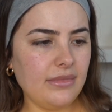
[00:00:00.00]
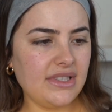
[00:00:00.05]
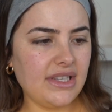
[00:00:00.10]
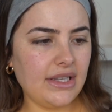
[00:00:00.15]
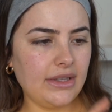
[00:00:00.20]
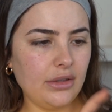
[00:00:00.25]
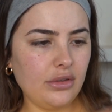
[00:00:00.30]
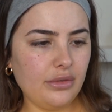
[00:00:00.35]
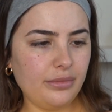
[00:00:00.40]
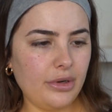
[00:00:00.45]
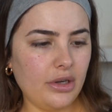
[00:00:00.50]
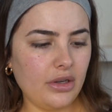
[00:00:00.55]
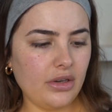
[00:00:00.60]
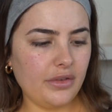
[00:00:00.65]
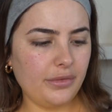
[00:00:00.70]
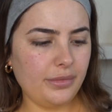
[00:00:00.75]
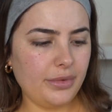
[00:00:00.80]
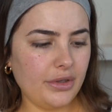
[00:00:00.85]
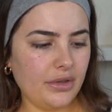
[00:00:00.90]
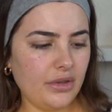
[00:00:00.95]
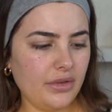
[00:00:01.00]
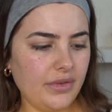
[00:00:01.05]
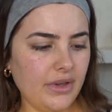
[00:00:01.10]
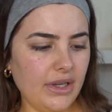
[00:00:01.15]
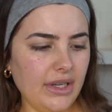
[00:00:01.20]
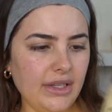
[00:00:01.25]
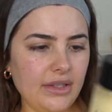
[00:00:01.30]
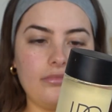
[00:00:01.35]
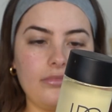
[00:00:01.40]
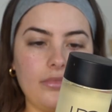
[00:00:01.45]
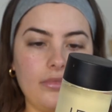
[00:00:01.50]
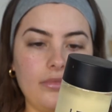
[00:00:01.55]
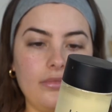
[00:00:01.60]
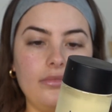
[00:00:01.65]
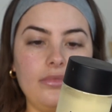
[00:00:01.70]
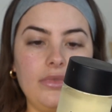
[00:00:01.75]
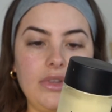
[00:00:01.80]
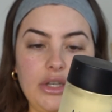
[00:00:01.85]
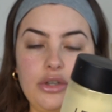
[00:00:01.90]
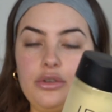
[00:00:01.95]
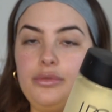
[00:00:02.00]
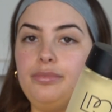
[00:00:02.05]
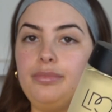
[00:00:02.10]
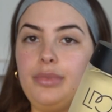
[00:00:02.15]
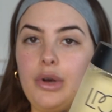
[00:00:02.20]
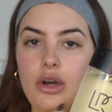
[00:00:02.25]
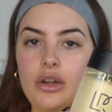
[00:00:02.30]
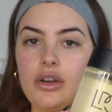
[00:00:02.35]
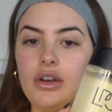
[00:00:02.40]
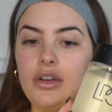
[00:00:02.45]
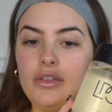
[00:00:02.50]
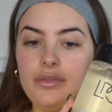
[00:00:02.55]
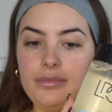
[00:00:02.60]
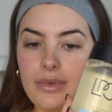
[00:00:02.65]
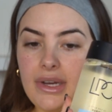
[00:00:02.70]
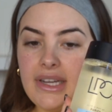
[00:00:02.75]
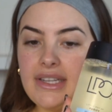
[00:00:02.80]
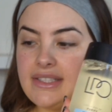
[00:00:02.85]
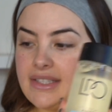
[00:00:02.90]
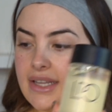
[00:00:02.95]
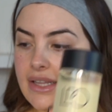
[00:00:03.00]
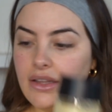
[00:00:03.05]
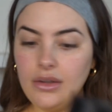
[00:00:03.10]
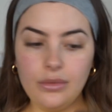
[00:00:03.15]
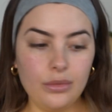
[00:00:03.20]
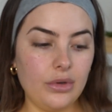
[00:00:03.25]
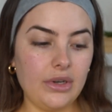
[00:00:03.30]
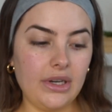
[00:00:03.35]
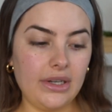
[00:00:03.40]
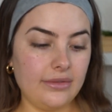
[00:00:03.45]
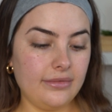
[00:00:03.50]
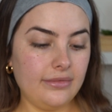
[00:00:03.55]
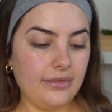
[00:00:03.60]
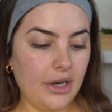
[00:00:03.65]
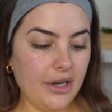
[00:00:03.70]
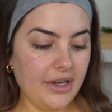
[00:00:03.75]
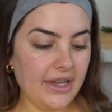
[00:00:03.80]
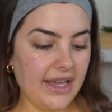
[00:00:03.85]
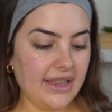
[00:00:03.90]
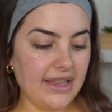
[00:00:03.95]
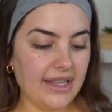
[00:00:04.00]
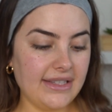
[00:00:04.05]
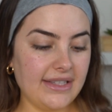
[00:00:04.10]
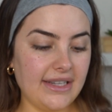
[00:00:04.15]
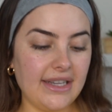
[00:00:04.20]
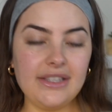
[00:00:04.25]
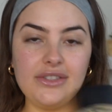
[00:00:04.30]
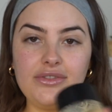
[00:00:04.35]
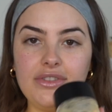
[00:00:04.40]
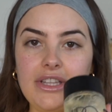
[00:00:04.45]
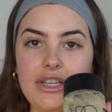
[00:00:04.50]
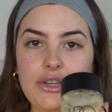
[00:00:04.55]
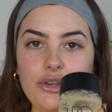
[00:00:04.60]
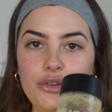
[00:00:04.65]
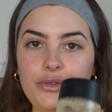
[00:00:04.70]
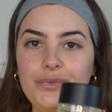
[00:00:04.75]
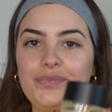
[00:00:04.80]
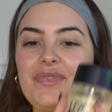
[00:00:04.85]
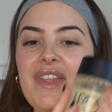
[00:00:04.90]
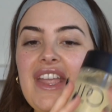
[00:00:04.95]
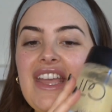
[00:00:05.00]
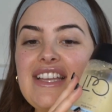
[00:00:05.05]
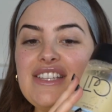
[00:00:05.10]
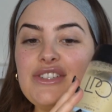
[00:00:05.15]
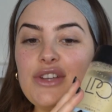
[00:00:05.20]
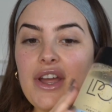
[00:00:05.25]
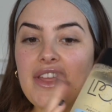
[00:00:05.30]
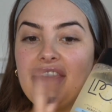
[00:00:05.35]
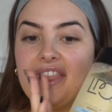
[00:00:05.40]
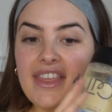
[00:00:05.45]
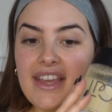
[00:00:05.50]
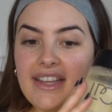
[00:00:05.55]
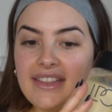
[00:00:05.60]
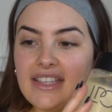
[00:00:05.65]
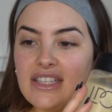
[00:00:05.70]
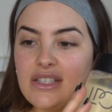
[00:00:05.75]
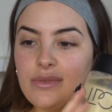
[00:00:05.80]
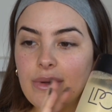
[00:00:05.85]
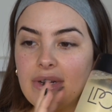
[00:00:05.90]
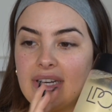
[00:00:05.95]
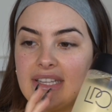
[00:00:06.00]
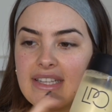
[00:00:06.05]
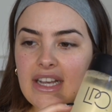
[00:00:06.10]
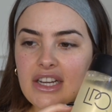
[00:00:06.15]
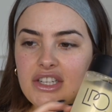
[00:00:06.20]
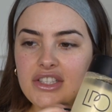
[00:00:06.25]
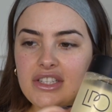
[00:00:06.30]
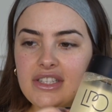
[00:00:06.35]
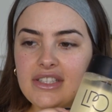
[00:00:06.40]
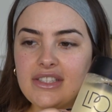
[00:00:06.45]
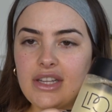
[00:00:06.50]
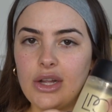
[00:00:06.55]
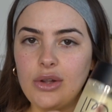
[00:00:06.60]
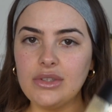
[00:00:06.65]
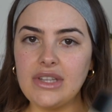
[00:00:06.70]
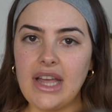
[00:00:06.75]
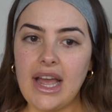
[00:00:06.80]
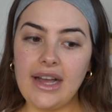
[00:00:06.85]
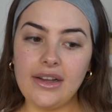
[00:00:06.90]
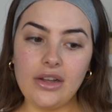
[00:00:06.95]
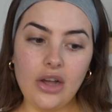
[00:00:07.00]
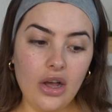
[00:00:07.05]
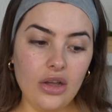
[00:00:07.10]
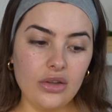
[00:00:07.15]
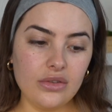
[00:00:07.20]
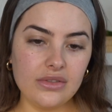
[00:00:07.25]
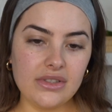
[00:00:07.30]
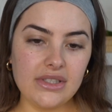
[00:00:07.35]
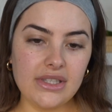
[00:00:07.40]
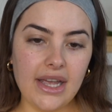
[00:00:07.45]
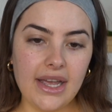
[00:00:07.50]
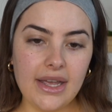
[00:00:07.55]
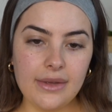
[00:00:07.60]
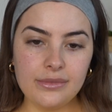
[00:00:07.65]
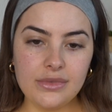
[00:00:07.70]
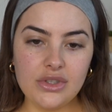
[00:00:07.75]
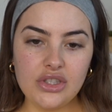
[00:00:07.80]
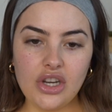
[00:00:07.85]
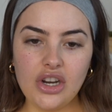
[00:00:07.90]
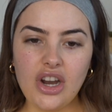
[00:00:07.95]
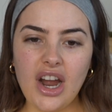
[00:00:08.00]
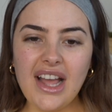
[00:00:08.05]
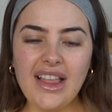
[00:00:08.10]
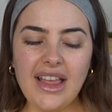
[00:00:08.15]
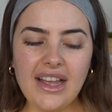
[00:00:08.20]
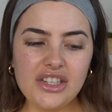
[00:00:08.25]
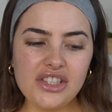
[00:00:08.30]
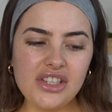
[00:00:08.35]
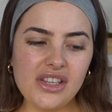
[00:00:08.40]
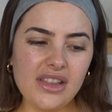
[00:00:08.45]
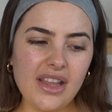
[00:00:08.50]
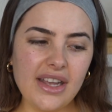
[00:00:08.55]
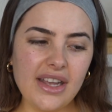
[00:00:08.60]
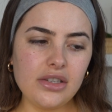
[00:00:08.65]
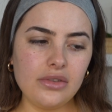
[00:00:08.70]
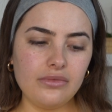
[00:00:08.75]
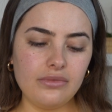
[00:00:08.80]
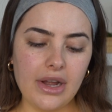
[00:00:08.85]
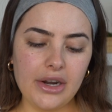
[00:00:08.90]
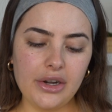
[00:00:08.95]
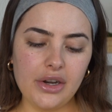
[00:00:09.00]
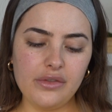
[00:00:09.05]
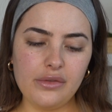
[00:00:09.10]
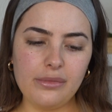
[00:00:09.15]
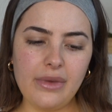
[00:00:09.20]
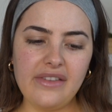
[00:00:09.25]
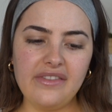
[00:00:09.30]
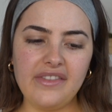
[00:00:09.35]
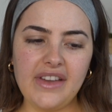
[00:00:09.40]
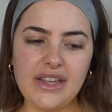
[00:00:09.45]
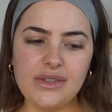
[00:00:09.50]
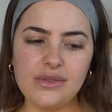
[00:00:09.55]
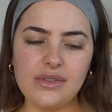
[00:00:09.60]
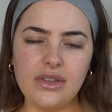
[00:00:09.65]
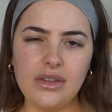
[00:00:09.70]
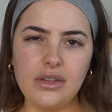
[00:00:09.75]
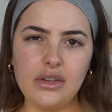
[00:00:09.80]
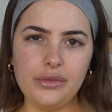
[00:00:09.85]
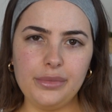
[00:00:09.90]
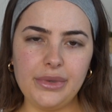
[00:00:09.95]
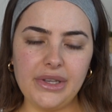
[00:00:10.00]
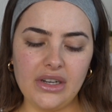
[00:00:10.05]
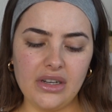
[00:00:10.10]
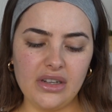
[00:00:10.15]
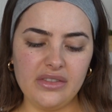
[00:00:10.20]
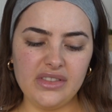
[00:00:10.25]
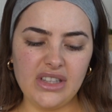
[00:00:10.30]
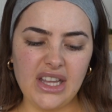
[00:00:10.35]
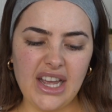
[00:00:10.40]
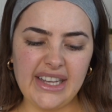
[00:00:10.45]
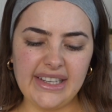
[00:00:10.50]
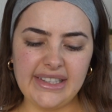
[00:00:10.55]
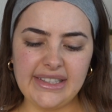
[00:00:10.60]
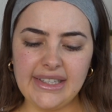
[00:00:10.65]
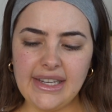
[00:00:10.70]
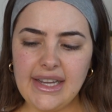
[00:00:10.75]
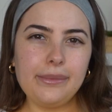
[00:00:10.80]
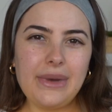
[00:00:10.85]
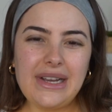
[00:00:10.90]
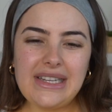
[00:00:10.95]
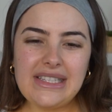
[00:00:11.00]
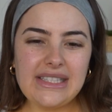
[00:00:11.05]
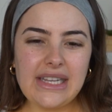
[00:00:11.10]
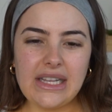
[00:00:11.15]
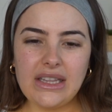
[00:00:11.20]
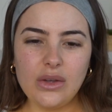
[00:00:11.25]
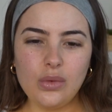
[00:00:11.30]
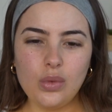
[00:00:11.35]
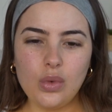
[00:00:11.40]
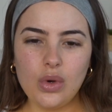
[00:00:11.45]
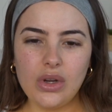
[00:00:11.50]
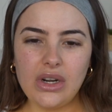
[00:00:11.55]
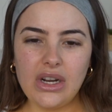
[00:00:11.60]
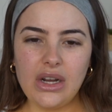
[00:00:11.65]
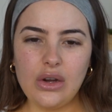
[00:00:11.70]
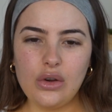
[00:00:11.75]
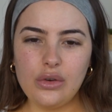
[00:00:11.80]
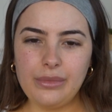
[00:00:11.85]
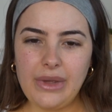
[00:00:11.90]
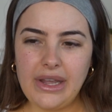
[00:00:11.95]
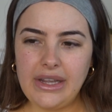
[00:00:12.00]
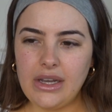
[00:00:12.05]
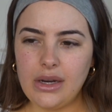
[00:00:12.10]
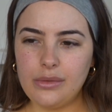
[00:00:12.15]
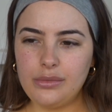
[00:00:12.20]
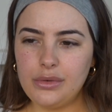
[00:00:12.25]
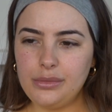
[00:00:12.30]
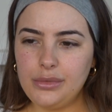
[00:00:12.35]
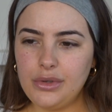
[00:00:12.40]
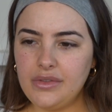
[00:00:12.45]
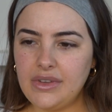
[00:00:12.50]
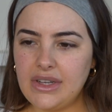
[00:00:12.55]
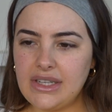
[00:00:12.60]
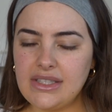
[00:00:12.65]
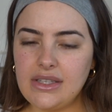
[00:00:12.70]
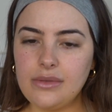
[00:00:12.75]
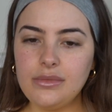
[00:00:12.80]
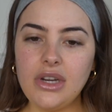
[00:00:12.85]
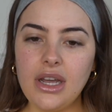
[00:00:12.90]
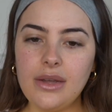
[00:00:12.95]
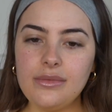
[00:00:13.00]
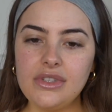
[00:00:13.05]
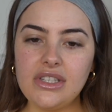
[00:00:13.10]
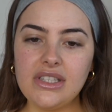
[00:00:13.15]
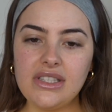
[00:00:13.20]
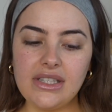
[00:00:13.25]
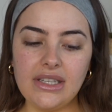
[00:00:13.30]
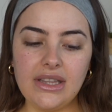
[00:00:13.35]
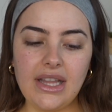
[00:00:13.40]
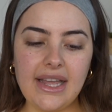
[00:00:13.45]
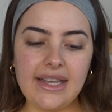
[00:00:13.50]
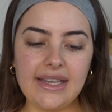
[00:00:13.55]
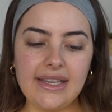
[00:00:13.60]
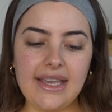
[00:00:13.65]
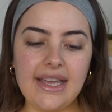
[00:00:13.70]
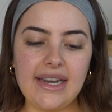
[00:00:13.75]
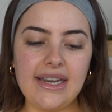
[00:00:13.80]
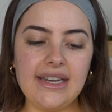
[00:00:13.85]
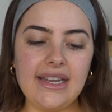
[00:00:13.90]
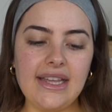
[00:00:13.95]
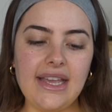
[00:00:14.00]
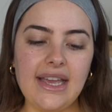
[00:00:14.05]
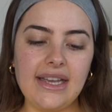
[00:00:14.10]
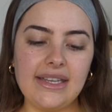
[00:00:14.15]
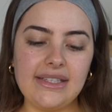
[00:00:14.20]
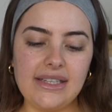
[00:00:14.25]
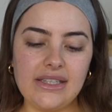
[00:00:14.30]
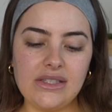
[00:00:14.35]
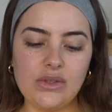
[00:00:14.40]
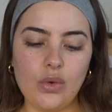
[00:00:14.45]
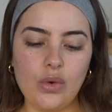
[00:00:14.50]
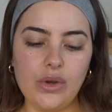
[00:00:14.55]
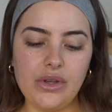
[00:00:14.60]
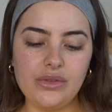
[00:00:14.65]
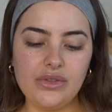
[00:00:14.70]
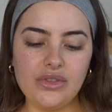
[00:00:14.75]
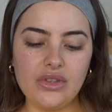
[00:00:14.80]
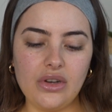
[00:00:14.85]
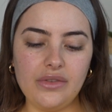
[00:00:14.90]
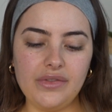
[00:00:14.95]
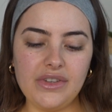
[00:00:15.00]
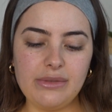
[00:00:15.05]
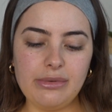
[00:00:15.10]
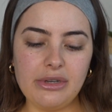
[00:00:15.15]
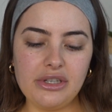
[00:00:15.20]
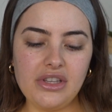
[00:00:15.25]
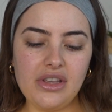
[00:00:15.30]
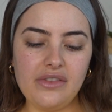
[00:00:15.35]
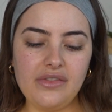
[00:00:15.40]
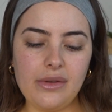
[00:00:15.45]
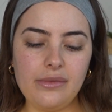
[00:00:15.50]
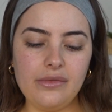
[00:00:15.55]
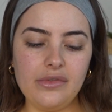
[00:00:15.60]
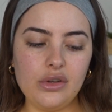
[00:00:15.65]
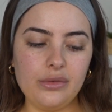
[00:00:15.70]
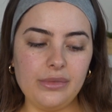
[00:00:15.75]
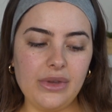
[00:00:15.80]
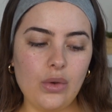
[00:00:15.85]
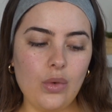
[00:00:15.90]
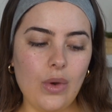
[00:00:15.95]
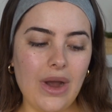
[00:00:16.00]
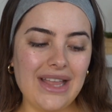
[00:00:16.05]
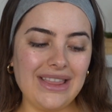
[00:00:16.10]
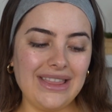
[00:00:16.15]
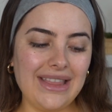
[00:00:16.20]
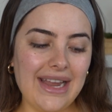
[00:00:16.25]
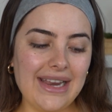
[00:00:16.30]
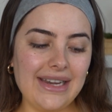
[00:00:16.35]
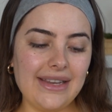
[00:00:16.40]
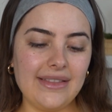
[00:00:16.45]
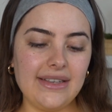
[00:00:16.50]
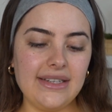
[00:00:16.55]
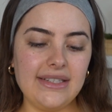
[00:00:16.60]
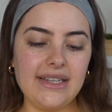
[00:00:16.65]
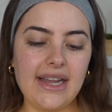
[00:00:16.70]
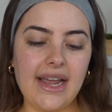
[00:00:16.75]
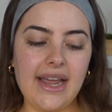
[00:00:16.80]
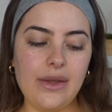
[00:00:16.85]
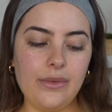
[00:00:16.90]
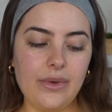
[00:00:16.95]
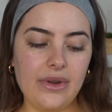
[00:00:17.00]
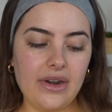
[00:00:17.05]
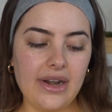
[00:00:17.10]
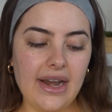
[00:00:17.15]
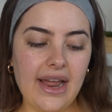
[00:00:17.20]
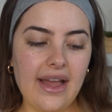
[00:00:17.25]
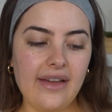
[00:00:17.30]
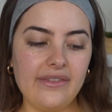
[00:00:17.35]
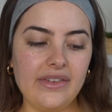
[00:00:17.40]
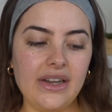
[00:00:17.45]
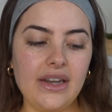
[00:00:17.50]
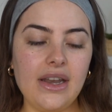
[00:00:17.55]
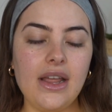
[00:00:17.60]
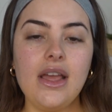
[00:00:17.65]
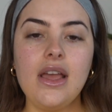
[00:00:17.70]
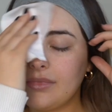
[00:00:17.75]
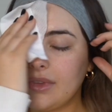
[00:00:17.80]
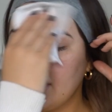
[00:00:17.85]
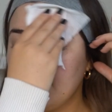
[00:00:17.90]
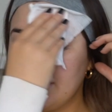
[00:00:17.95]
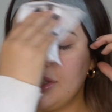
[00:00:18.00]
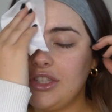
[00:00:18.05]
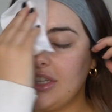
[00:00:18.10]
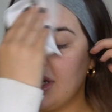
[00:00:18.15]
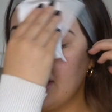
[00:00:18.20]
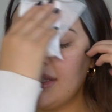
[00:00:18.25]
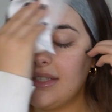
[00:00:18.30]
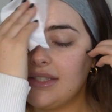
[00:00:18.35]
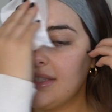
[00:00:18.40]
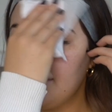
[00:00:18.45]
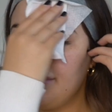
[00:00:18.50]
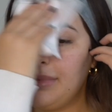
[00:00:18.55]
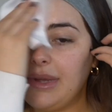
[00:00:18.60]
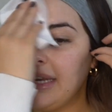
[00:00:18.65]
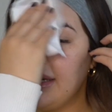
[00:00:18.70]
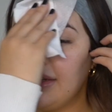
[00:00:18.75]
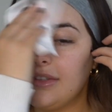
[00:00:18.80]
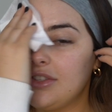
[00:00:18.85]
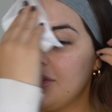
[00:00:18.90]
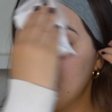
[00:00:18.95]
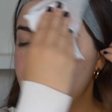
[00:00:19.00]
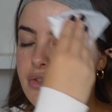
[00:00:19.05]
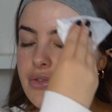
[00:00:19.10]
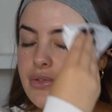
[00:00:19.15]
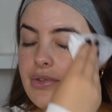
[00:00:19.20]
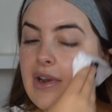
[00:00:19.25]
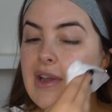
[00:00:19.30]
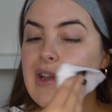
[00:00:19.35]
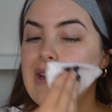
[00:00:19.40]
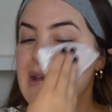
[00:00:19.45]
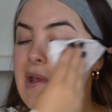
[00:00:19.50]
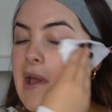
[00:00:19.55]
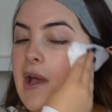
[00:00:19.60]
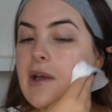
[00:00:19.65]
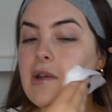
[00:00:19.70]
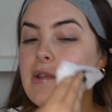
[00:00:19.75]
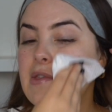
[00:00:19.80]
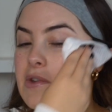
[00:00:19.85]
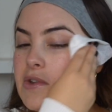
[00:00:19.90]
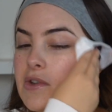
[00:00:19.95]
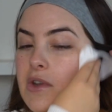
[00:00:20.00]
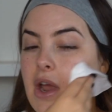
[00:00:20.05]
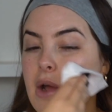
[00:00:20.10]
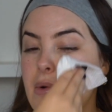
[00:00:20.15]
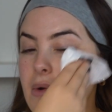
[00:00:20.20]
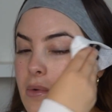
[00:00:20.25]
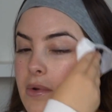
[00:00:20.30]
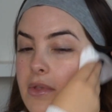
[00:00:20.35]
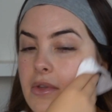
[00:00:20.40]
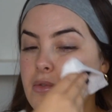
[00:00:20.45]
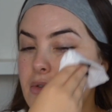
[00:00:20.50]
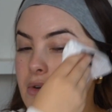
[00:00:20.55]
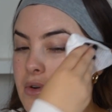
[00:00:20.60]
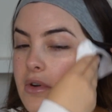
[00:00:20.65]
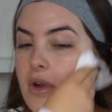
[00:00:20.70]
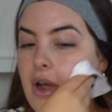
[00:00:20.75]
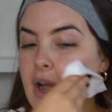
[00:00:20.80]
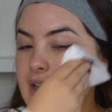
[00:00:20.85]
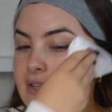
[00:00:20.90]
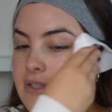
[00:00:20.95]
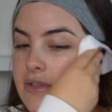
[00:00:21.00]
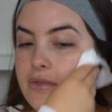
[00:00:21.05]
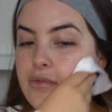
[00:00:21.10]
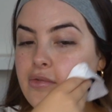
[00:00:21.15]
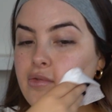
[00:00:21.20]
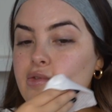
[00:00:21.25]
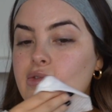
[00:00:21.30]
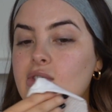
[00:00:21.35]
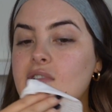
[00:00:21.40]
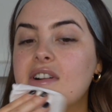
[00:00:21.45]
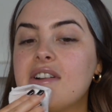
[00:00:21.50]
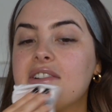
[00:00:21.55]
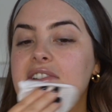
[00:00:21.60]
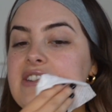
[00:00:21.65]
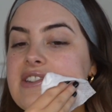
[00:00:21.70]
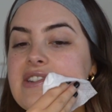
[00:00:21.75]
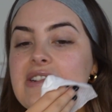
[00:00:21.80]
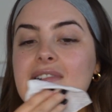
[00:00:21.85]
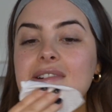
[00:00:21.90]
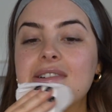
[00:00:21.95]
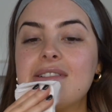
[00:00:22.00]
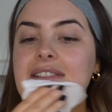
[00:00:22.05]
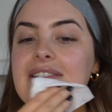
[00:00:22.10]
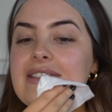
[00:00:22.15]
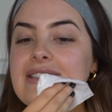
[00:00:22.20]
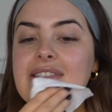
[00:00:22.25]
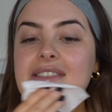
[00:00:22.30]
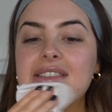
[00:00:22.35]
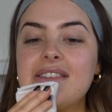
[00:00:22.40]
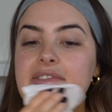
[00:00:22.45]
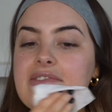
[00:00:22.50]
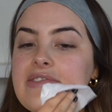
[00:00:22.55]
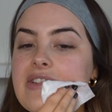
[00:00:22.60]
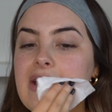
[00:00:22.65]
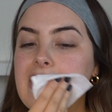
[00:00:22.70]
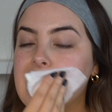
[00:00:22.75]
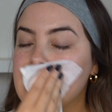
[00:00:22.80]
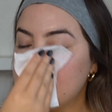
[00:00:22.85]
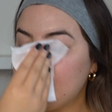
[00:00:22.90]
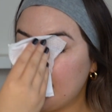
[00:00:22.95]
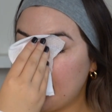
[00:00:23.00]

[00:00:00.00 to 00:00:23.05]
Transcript: Is it a little pot of Purify? Little pot of micellar water. Okay, that sounds really cool. So I think this one is actually sold at Coles. So I'll actually to run over my face with a little bit of like micellar water or makeup remover. Sometimes just to like get any excess oils off, especially if I'm filming quite late in the day where I haven't just been straight out of the shower with a nice, fresh, cleansed face.